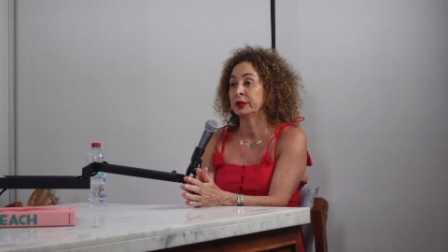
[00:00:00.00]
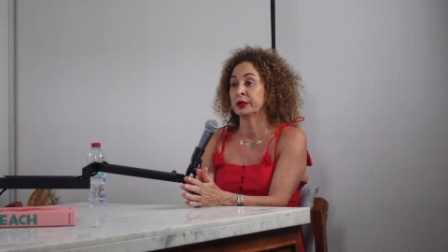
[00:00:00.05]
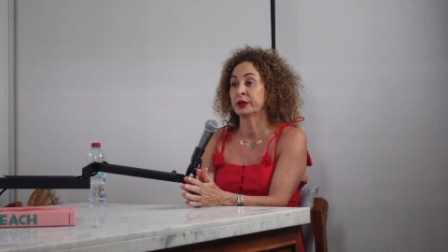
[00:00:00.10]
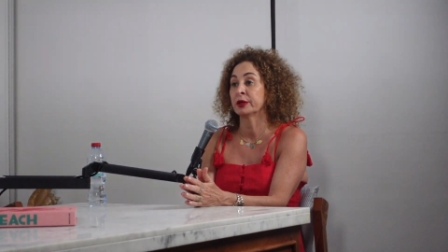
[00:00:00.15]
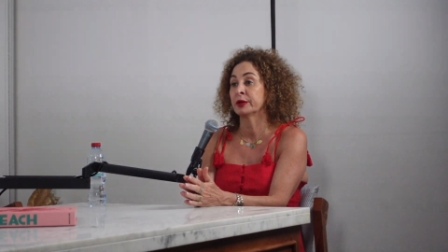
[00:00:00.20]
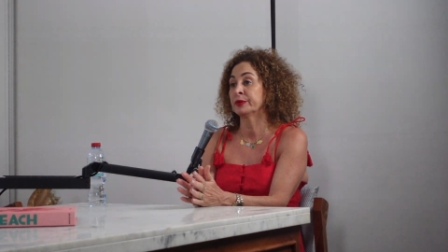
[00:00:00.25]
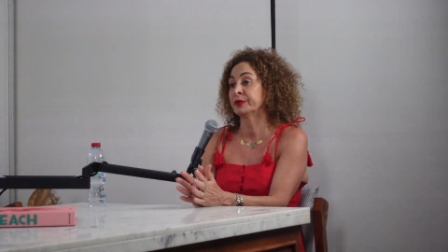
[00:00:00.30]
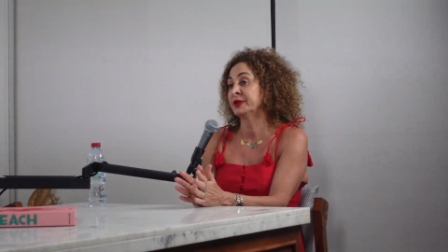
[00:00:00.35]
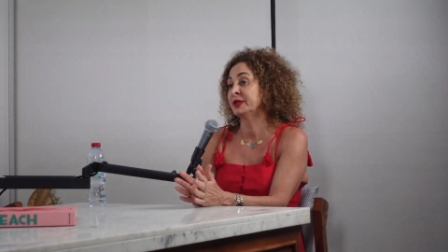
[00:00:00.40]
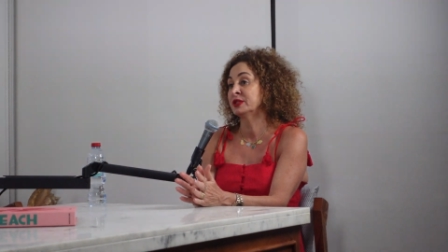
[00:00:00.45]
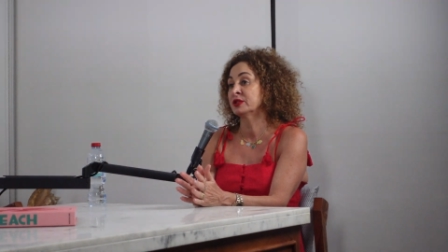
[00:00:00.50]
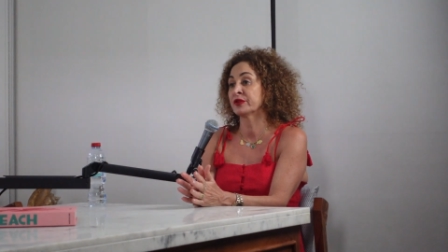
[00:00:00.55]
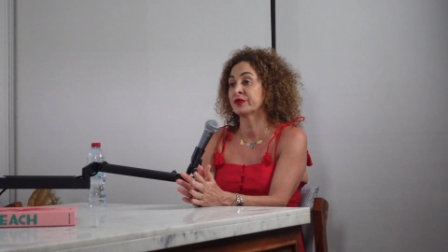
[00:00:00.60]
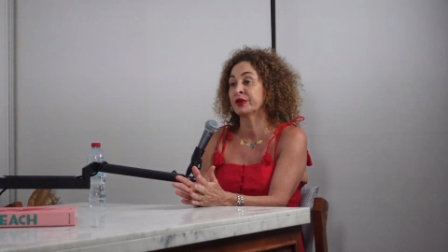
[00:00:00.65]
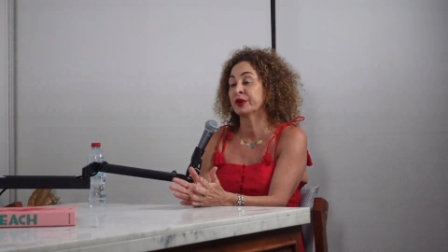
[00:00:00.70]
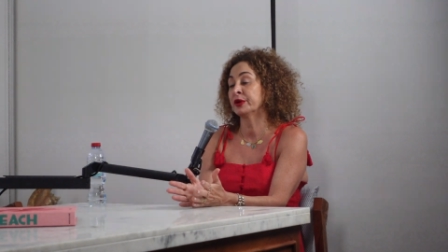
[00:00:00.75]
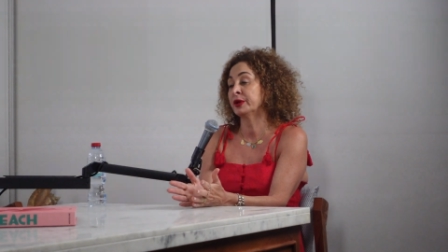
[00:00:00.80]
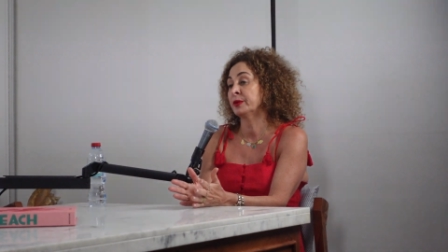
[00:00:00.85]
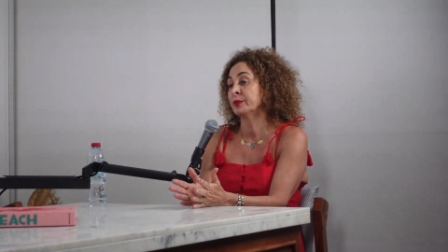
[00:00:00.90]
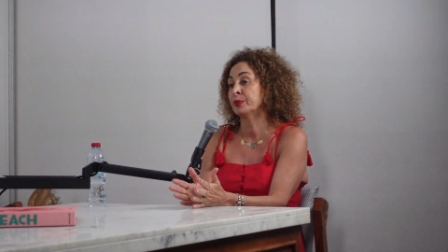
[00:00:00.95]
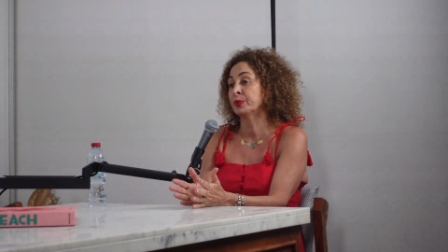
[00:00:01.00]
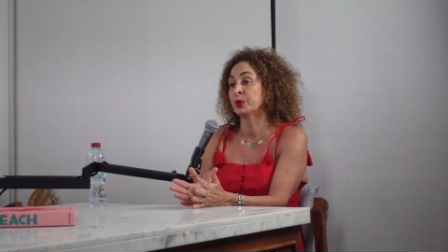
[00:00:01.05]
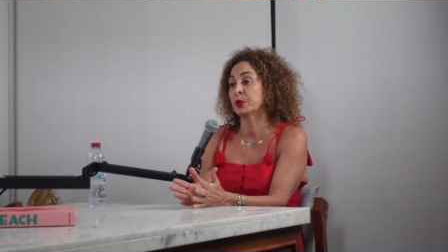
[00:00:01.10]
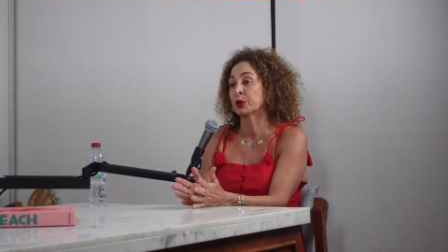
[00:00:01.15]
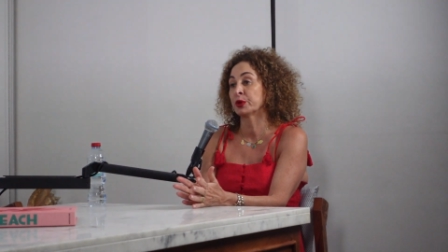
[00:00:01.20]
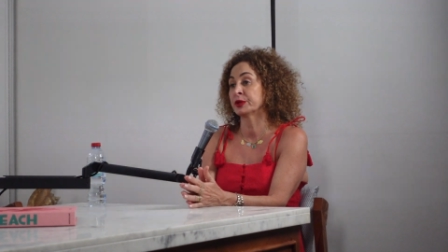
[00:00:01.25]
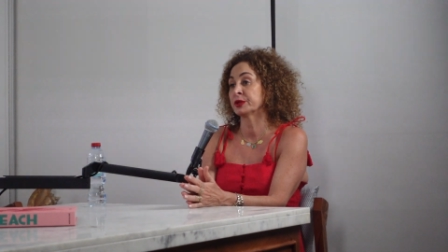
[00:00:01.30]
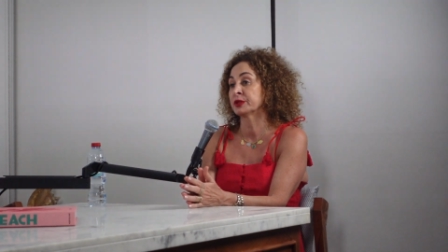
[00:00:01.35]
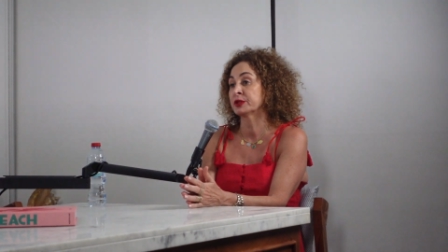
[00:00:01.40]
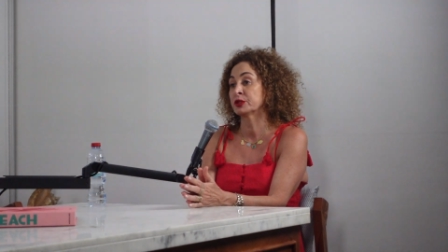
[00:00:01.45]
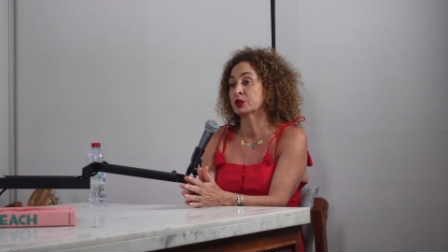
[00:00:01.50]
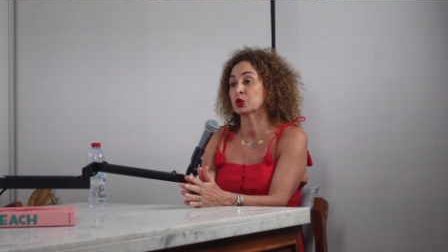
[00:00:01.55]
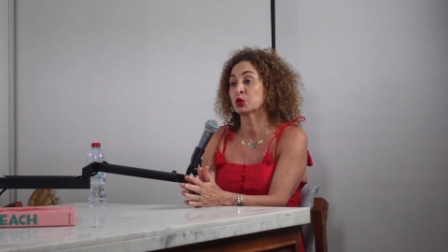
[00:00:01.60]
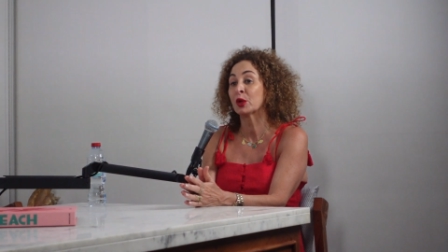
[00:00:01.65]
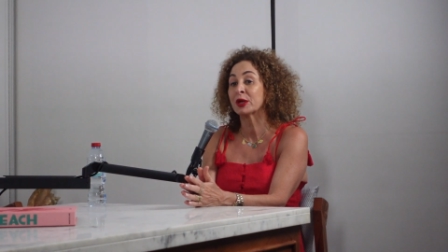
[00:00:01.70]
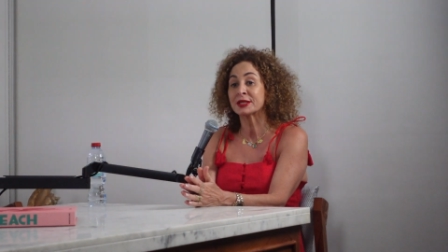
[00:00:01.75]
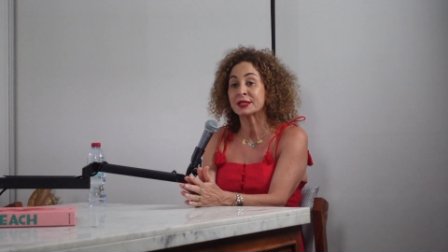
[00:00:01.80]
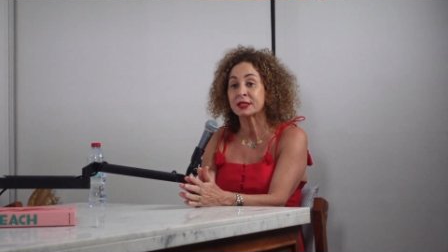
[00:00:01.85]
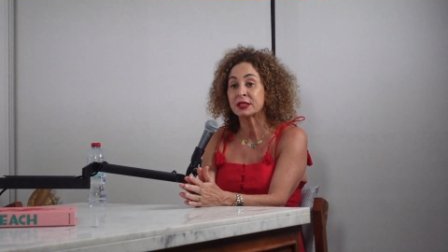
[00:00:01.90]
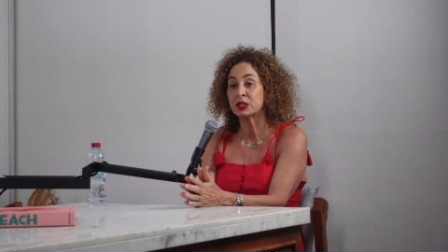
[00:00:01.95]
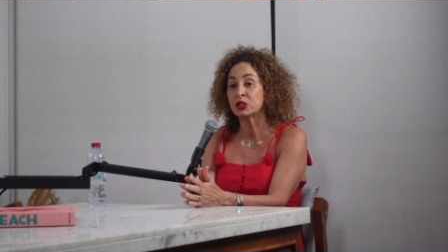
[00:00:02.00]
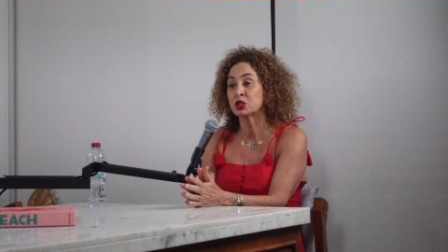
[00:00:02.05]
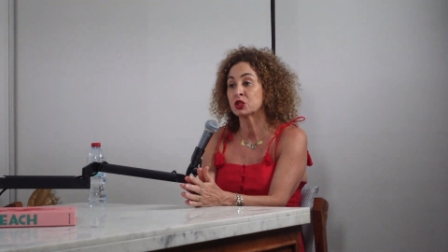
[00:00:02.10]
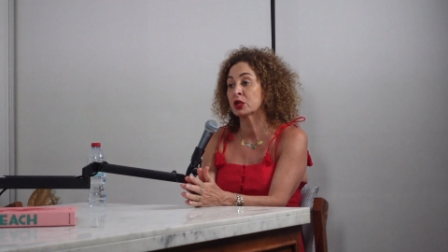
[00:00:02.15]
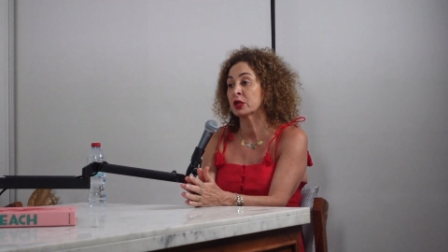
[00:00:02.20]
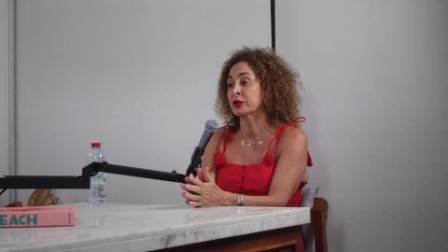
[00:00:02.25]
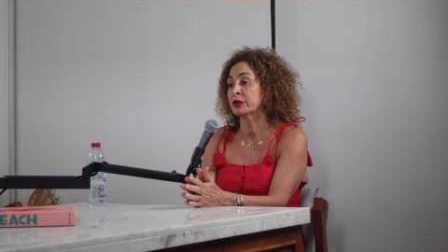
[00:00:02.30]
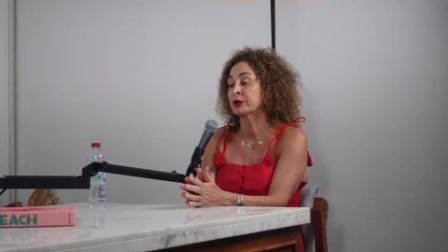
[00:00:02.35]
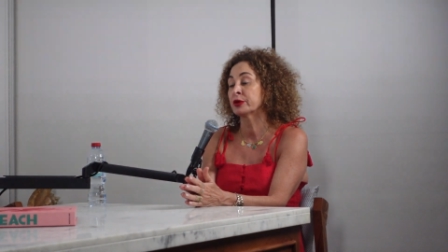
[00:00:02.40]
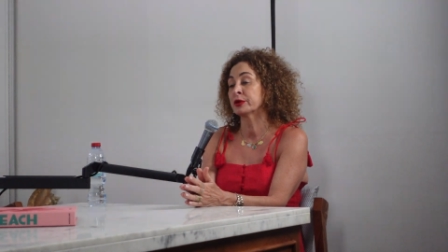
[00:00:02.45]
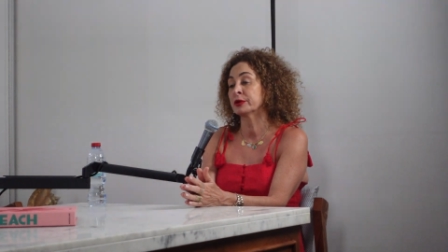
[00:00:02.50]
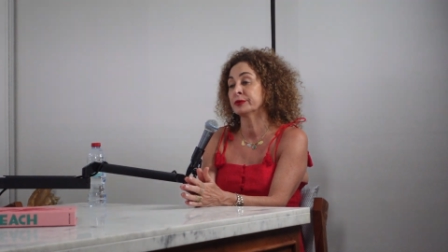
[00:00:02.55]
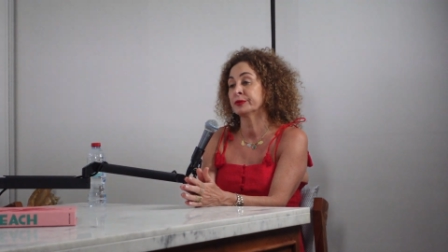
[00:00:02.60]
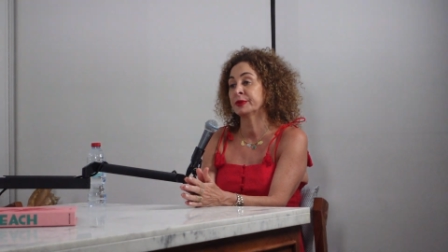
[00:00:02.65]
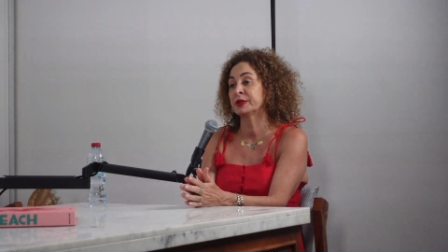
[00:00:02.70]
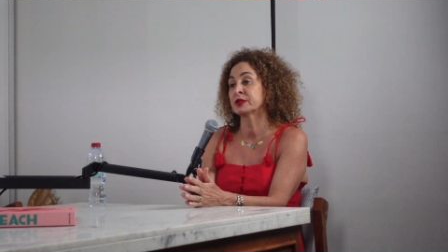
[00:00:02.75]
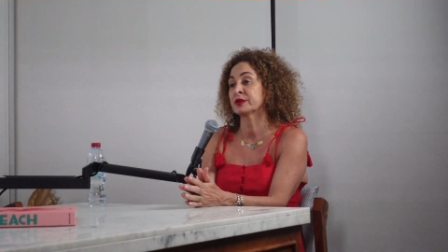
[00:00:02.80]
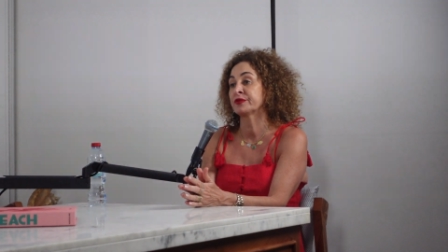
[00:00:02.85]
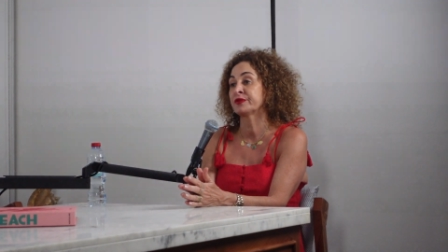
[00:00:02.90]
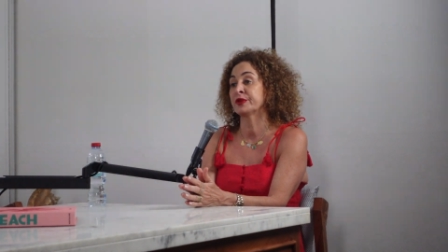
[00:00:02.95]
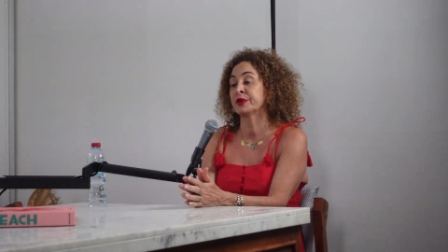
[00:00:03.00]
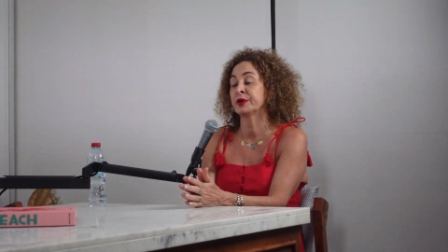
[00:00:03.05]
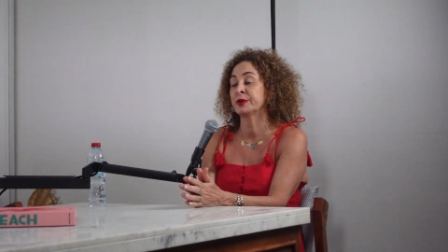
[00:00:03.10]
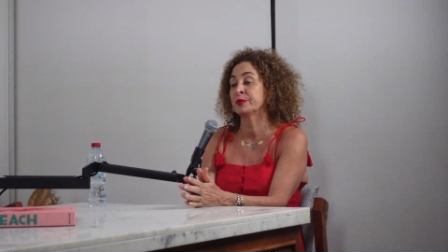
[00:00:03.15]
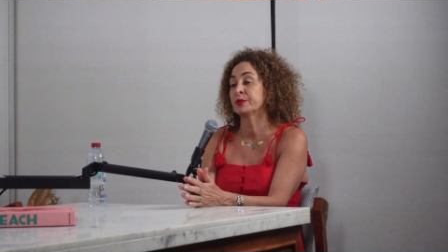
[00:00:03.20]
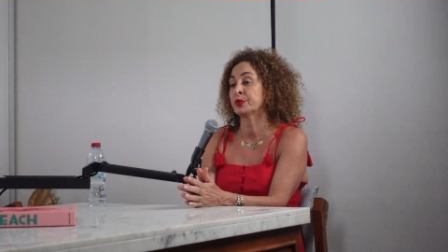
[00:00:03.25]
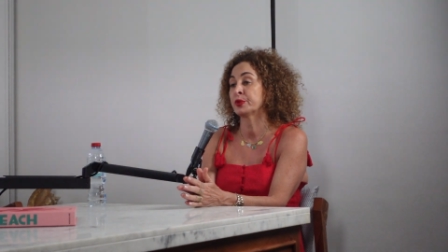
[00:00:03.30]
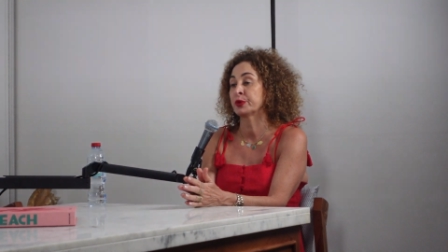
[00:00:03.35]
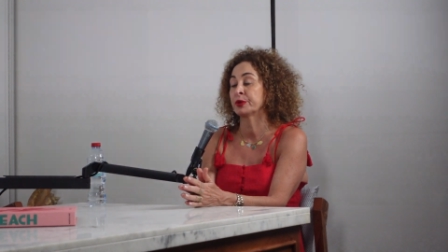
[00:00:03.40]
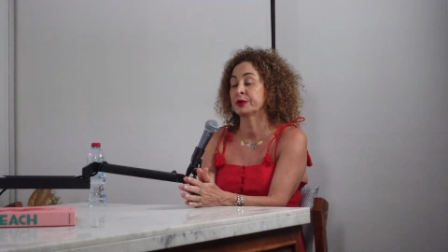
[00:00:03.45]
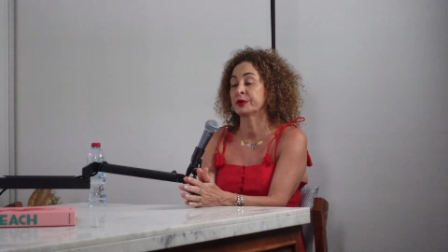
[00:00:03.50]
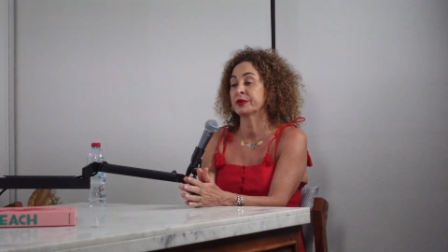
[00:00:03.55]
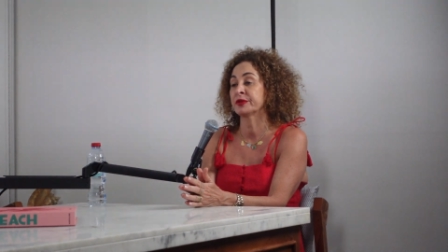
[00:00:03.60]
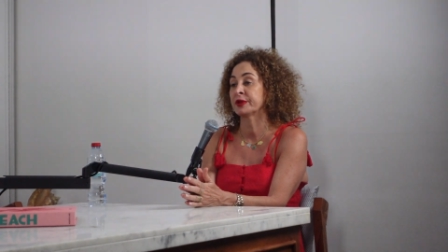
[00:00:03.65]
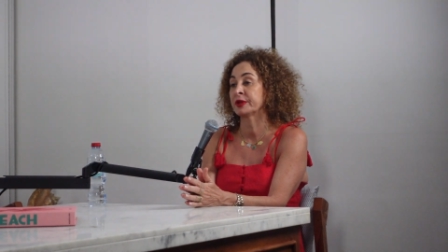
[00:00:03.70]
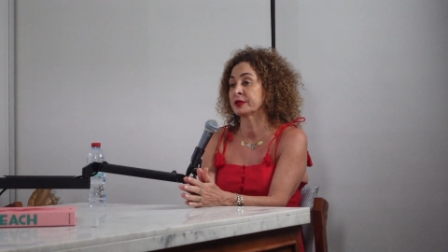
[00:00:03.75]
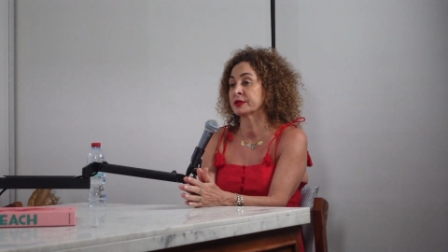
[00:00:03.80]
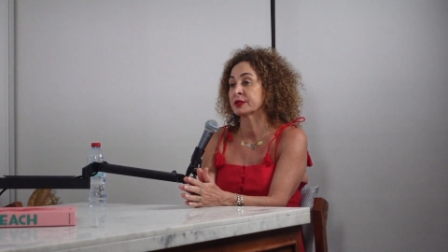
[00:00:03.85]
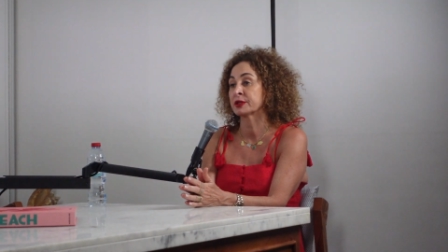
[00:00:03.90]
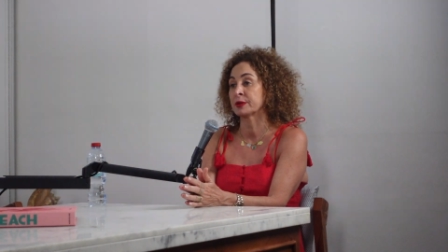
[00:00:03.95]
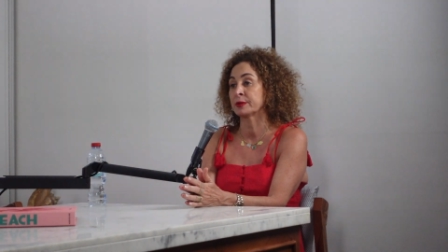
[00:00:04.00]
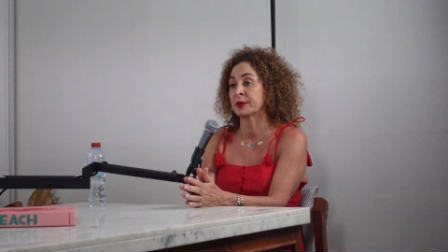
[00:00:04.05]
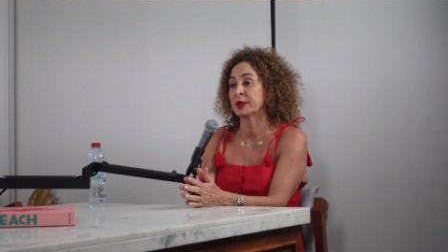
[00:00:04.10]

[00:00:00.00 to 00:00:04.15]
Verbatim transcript: You know, these are very important. Trust each other. These are very important things in a